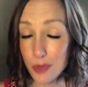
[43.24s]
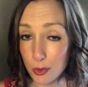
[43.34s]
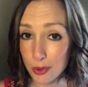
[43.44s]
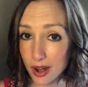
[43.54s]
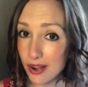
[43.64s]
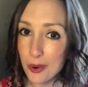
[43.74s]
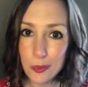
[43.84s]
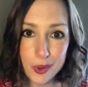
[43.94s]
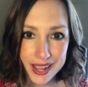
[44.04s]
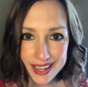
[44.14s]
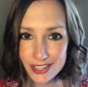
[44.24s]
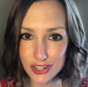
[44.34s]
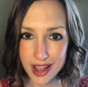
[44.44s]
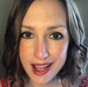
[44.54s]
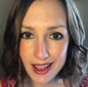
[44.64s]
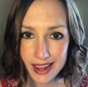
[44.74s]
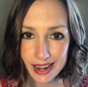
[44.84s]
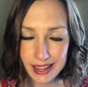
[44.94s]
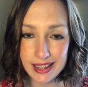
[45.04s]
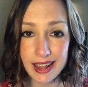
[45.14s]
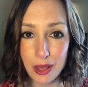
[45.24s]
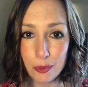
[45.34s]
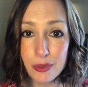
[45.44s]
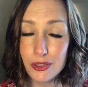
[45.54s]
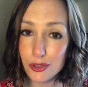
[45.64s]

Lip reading: or we can chat and I can help